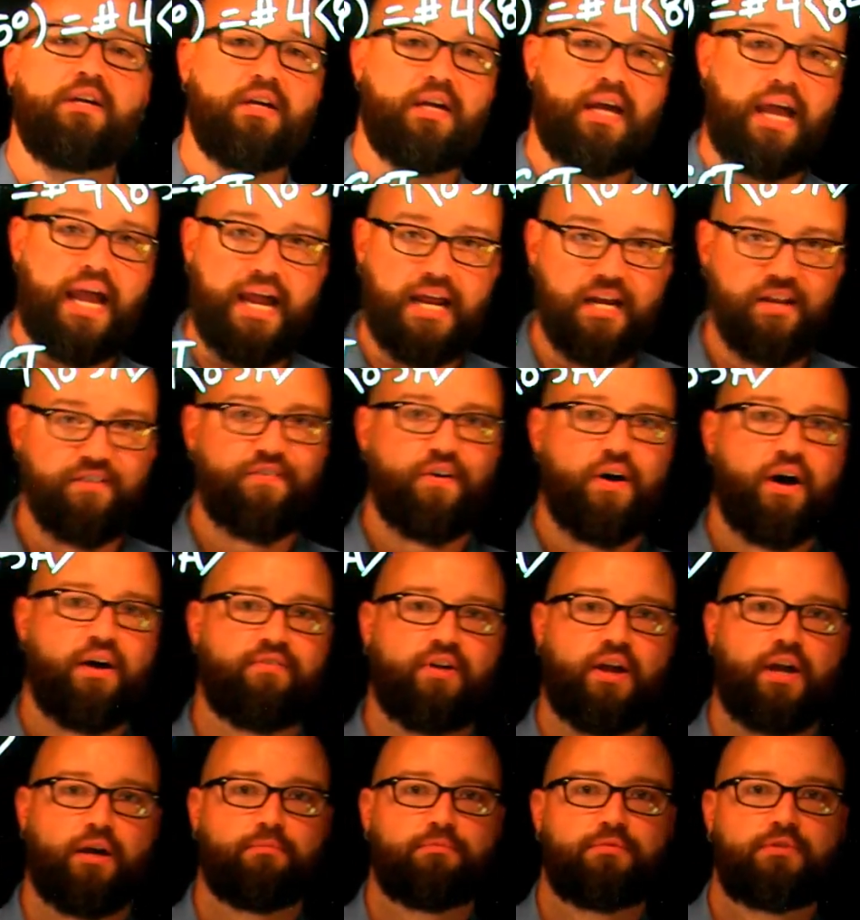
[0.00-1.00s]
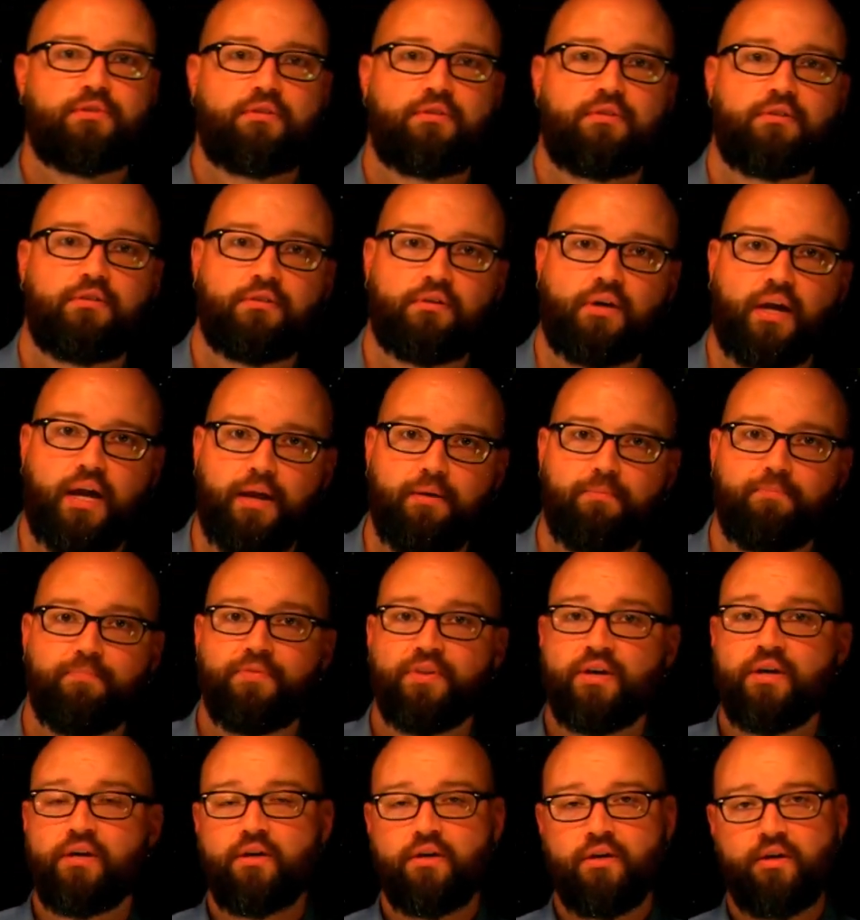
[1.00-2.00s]
85 amps. Okay?
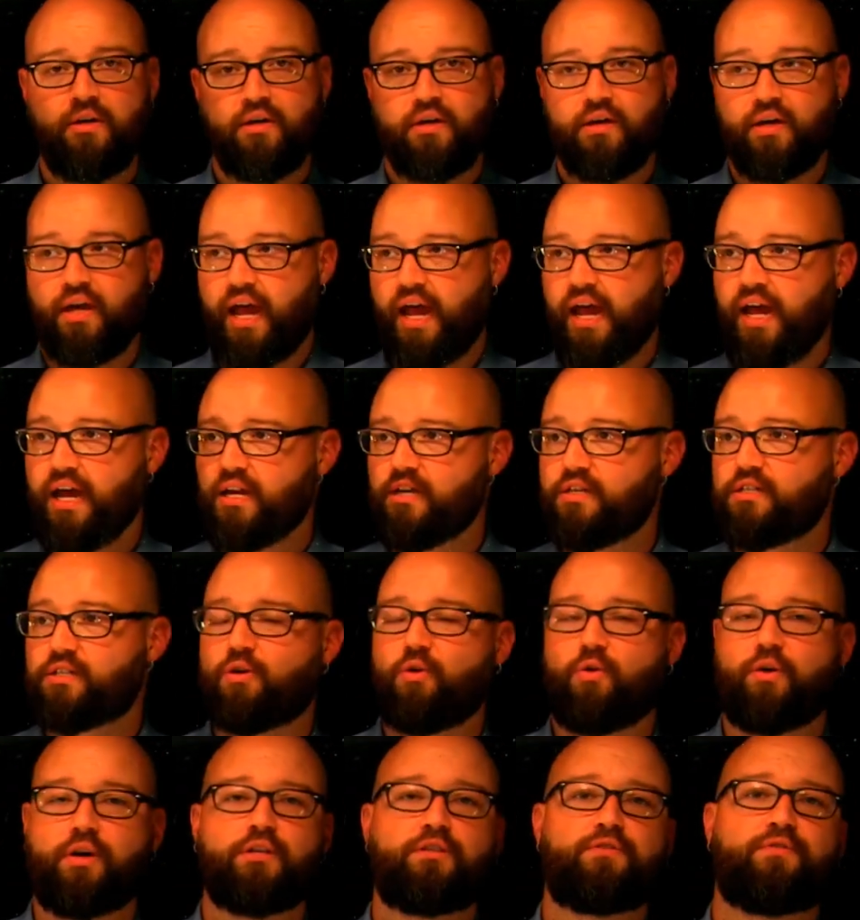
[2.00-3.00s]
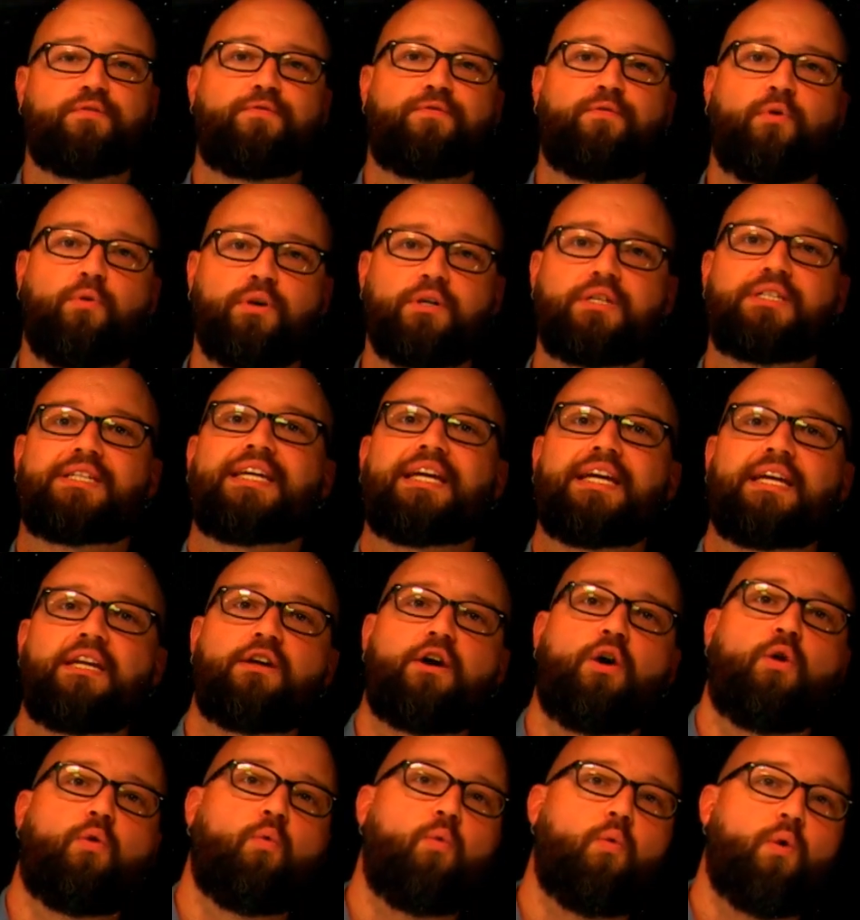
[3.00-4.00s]
And according to
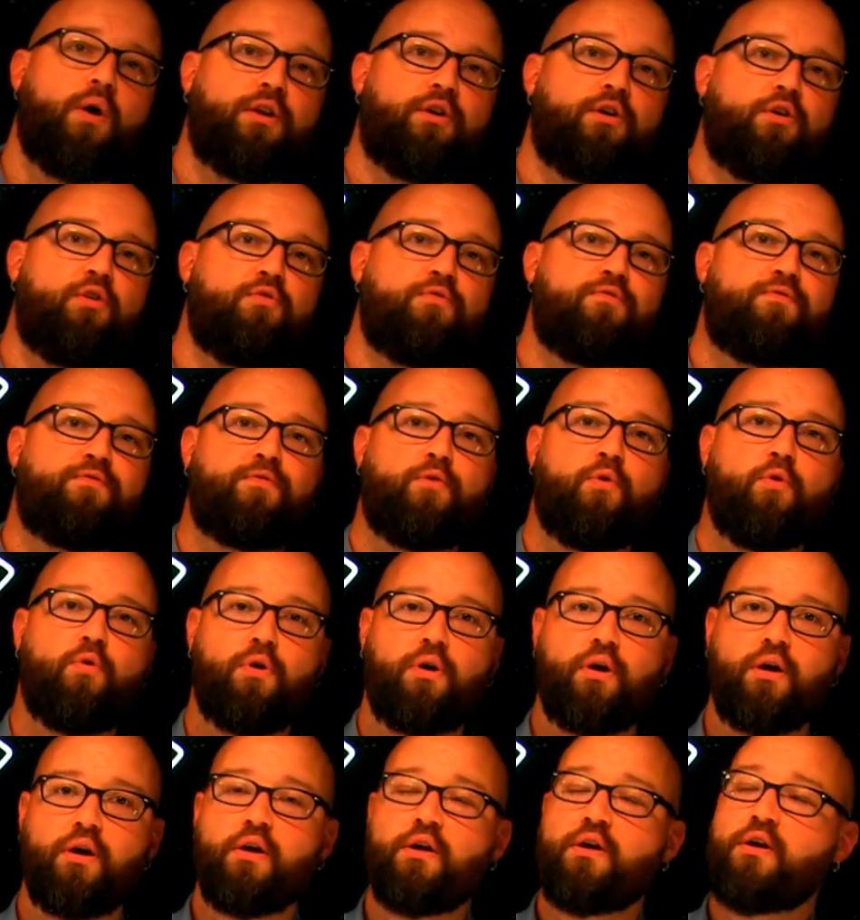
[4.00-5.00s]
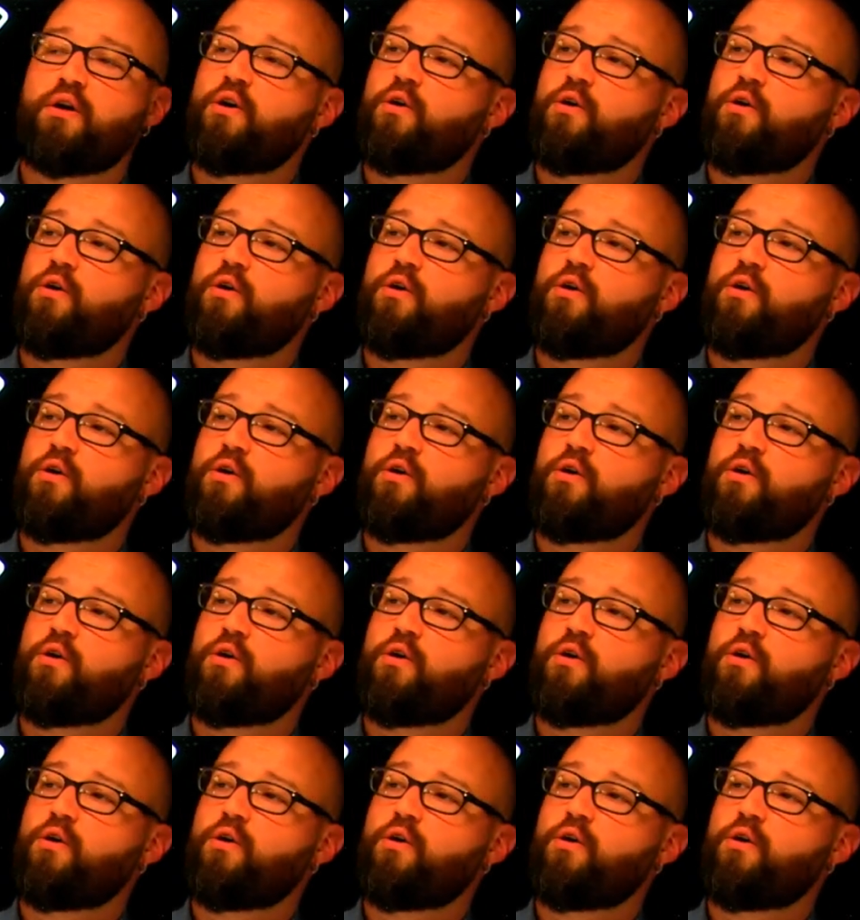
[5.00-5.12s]
14104,